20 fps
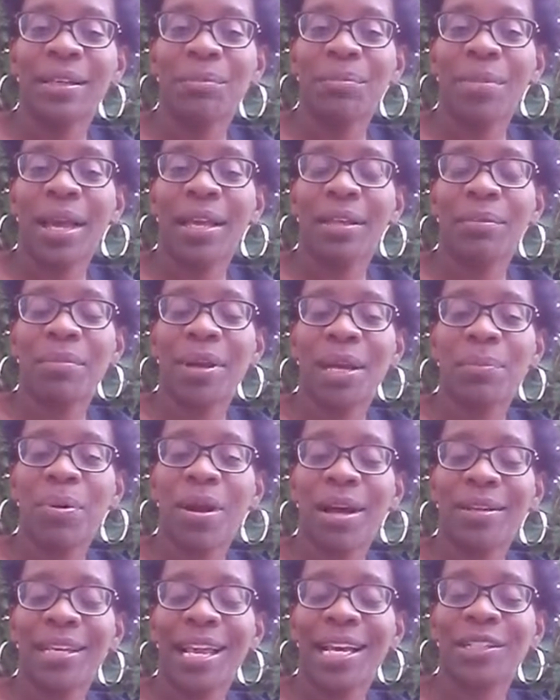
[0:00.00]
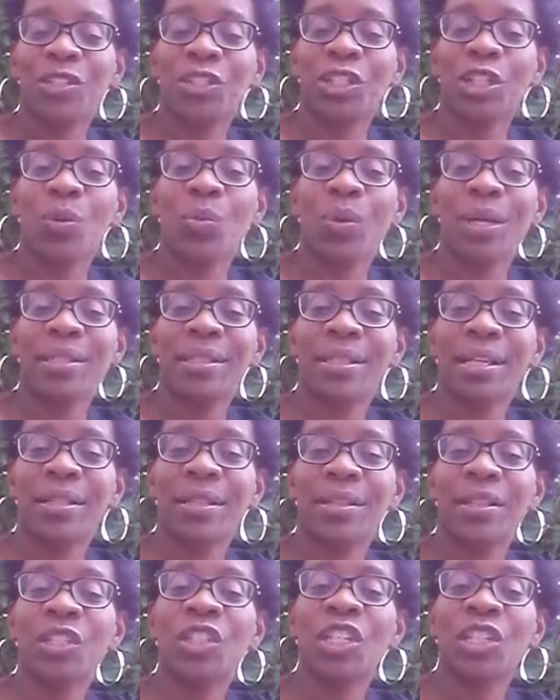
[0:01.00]
my podcast show at
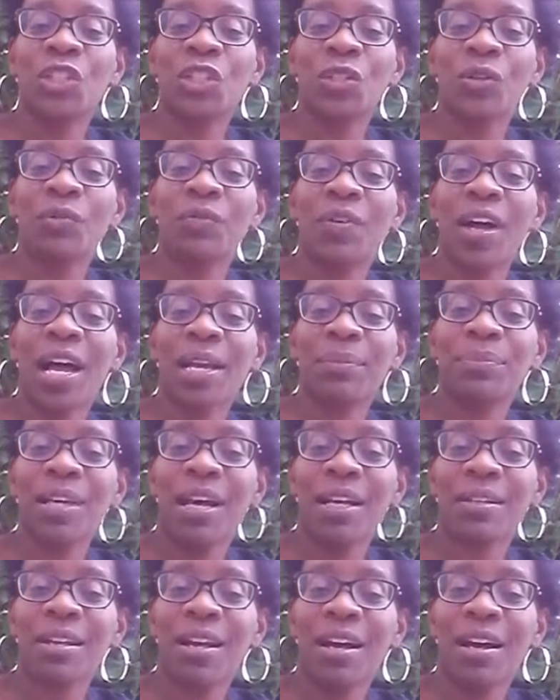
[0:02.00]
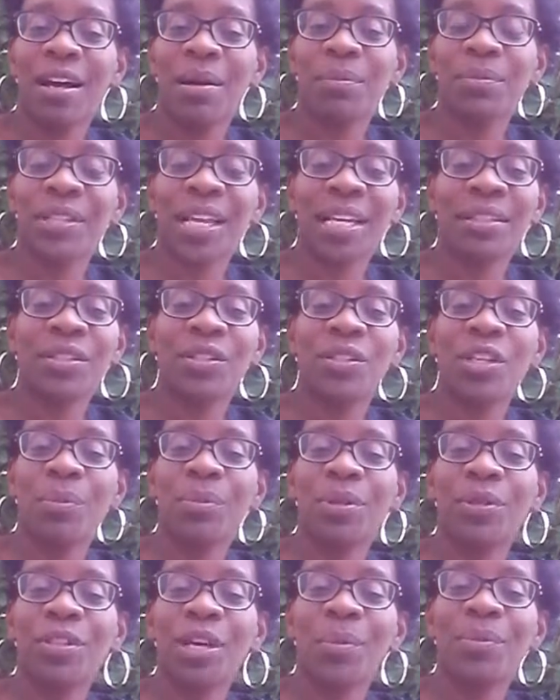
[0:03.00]
thedigitalvibe.com. That's
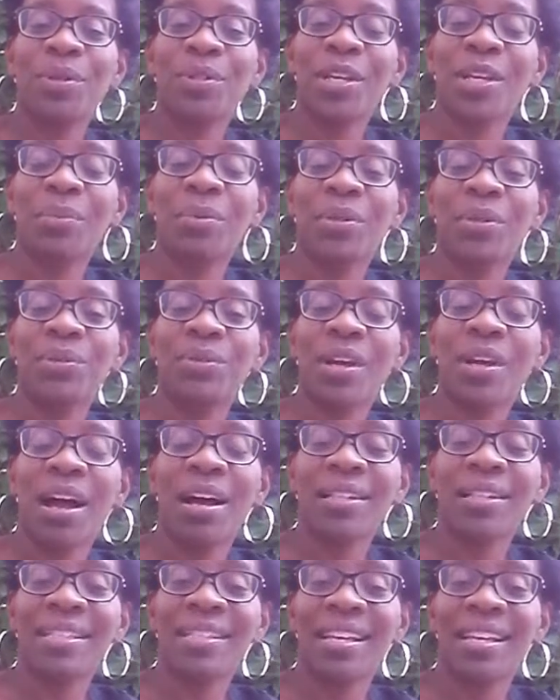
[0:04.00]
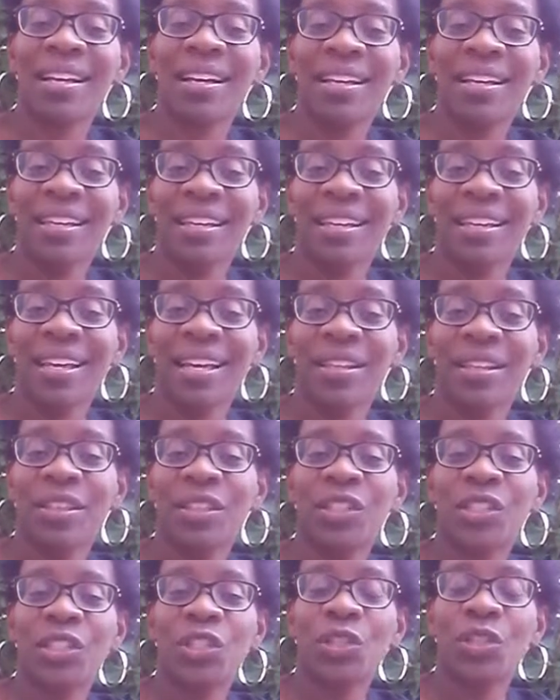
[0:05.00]

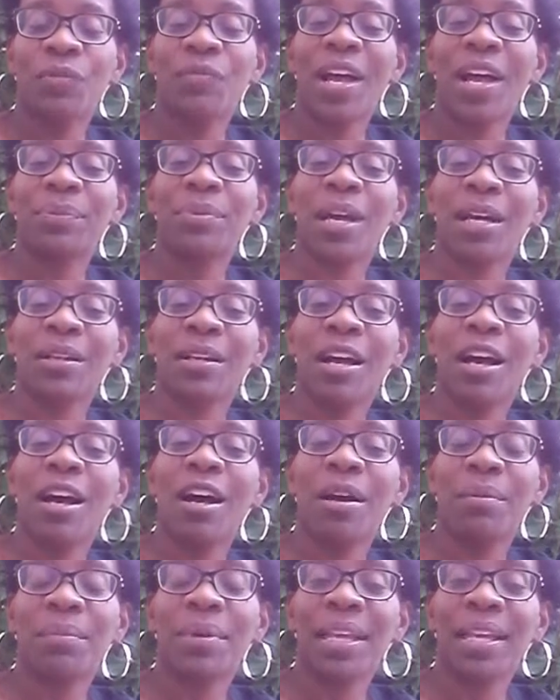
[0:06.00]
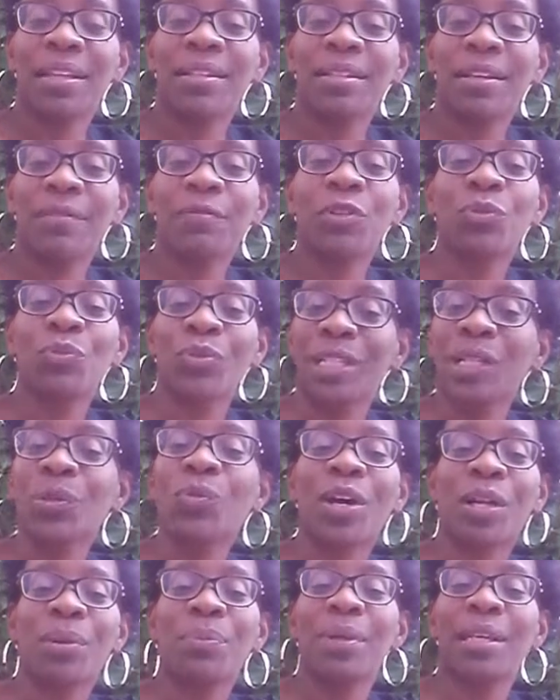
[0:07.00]
www.thedigitalvibe.com. And if you really
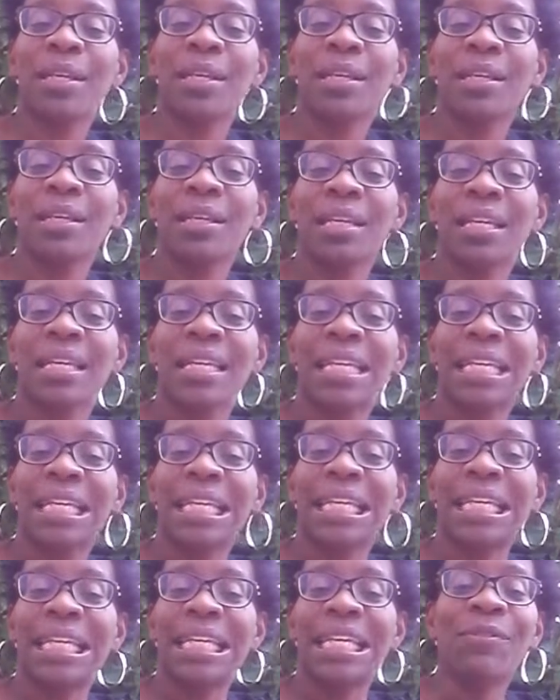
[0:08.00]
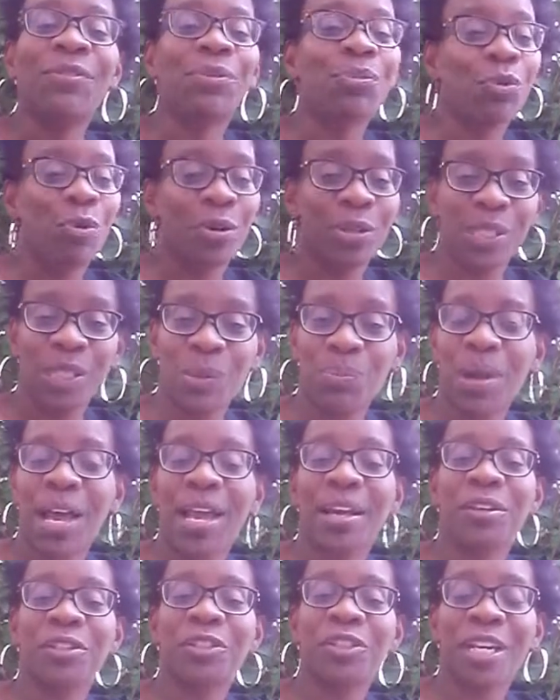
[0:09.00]
want to be even more
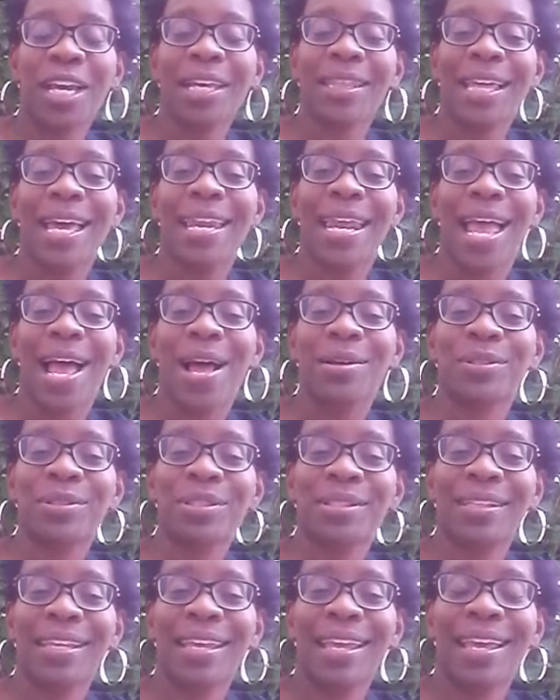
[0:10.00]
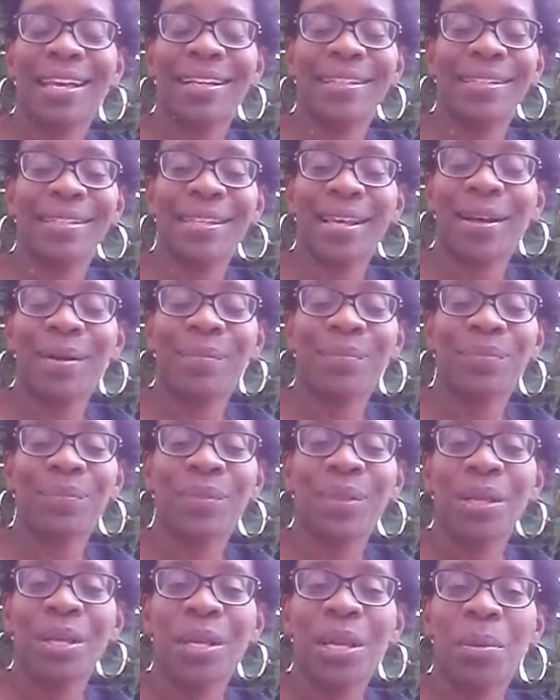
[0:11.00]
inspired, check that out. And
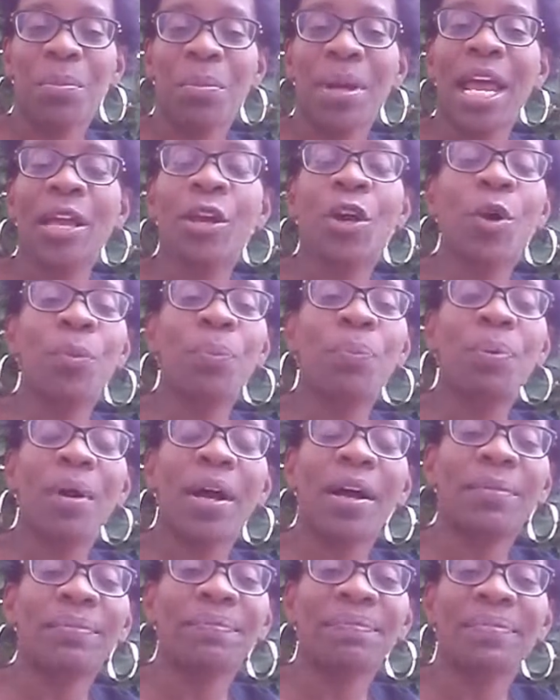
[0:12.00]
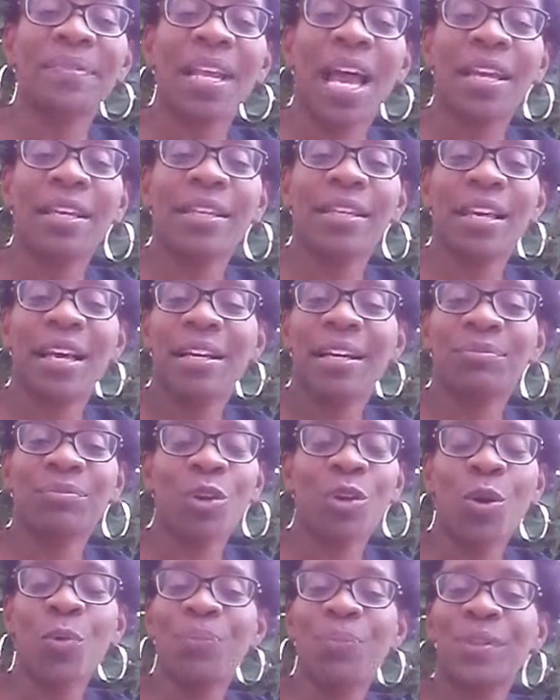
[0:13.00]
but I hope
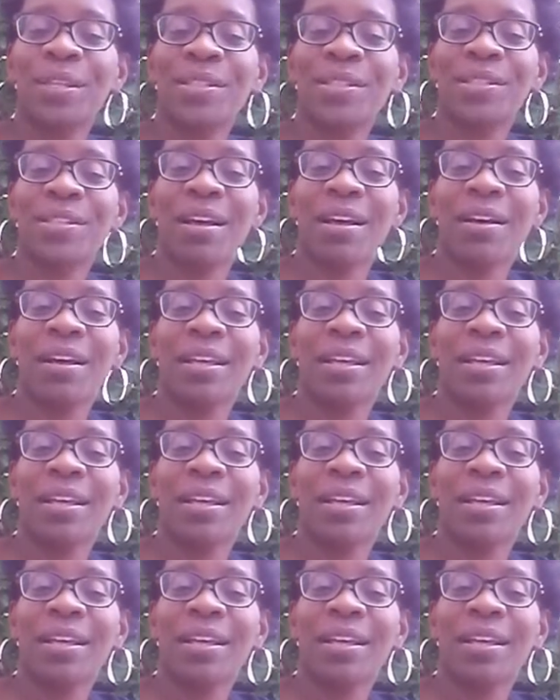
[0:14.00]
hope this